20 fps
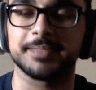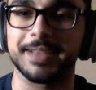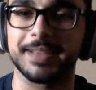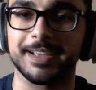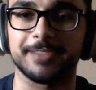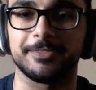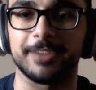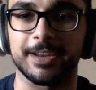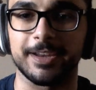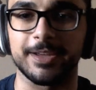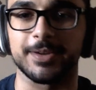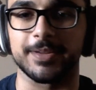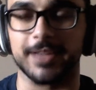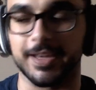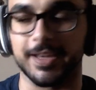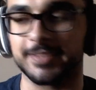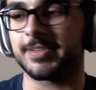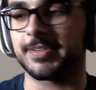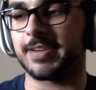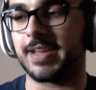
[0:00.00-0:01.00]
make a video
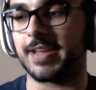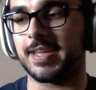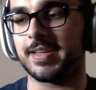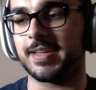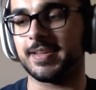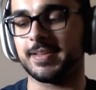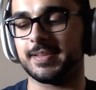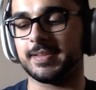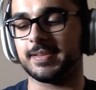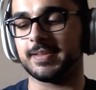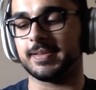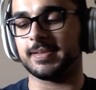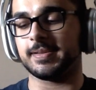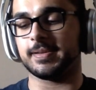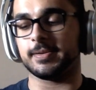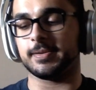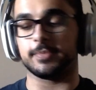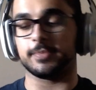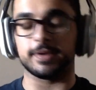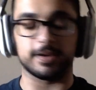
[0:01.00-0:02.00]
yesterday?
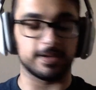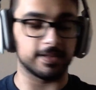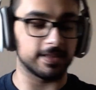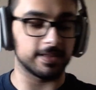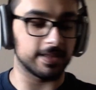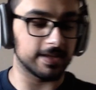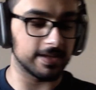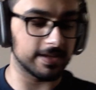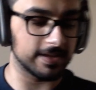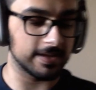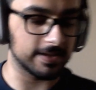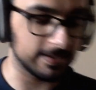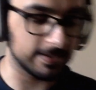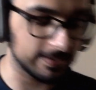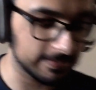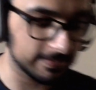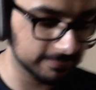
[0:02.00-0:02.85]
Well, uh...